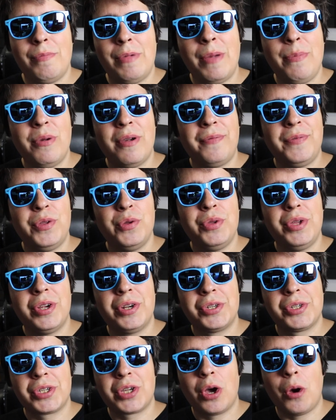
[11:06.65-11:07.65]
Maybe a few
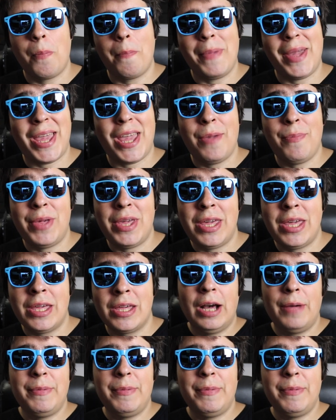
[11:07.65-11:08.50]
years ago, maybe.